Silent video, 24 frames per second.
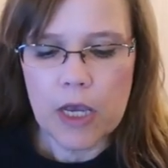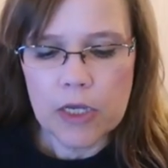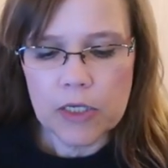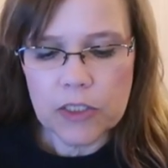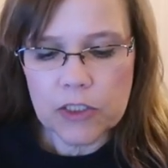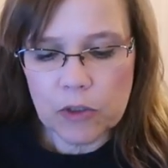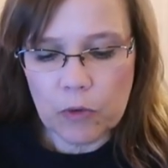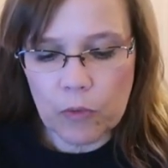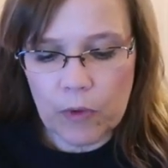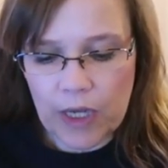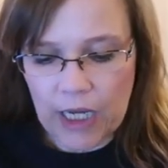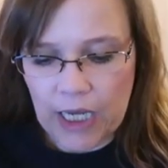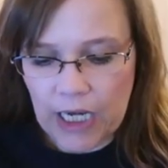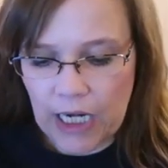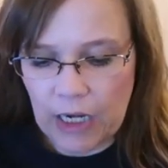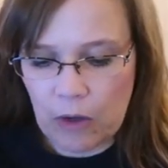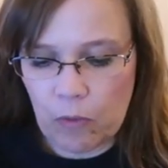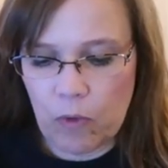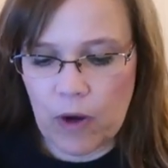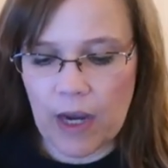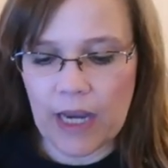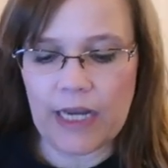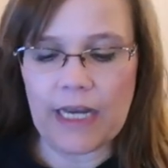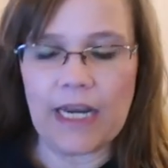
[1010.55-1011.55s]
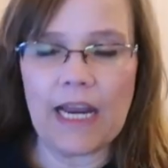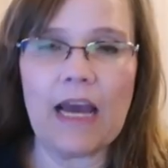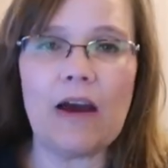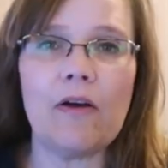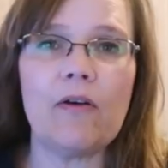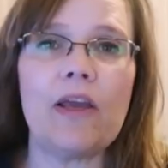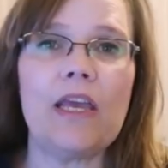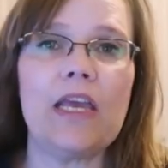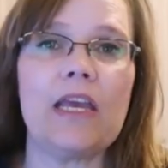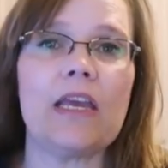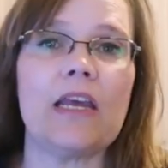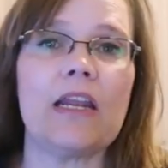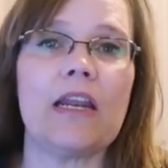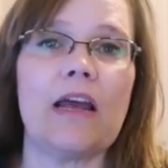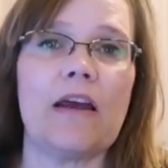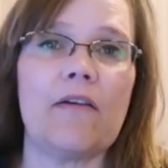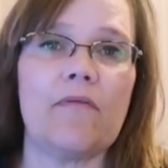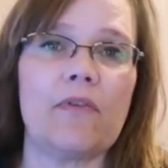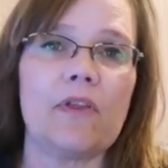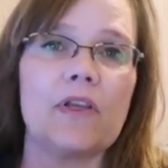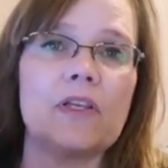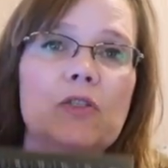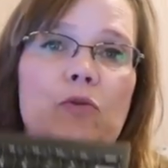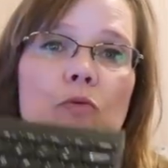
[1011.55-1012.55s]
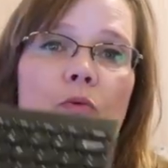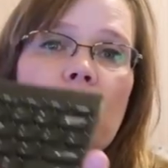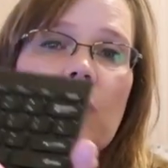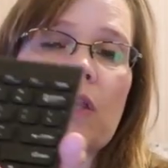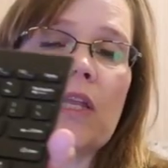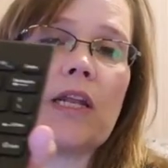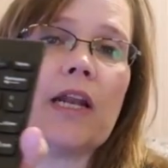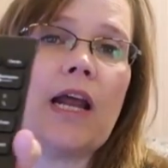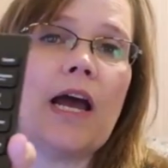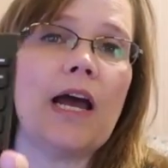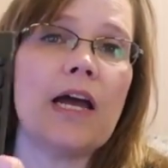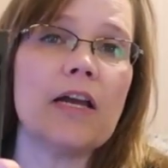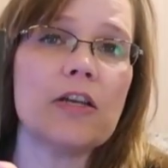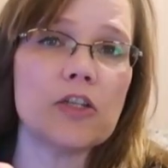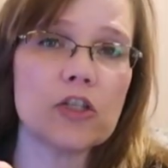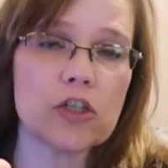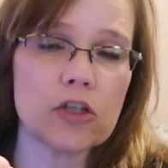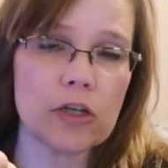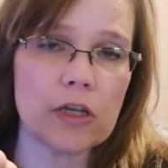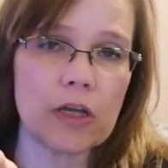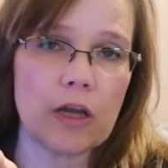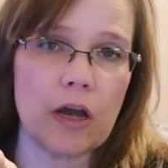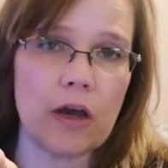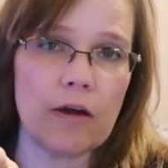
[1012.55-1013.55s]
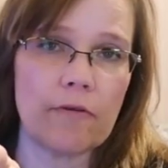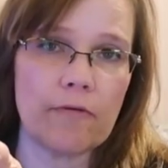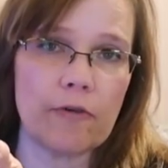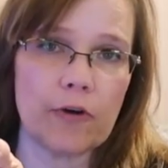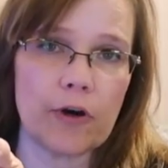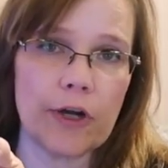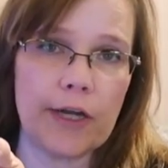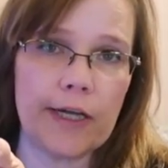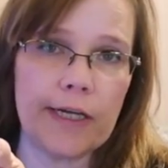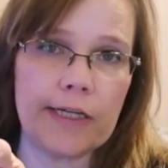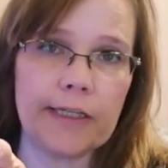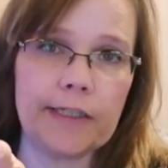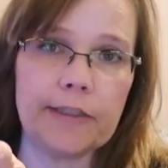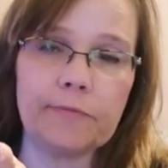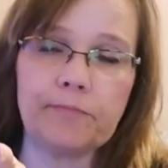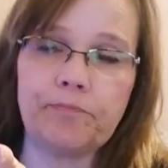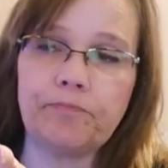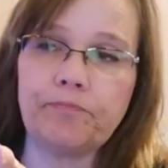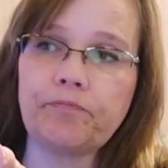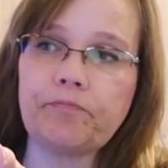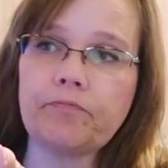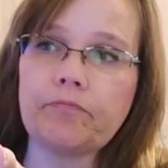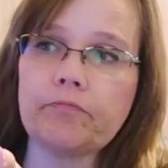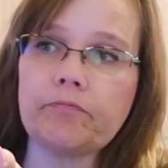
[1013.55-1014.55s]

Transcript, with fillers: So anyway, now he can have this one that Ashley got for him.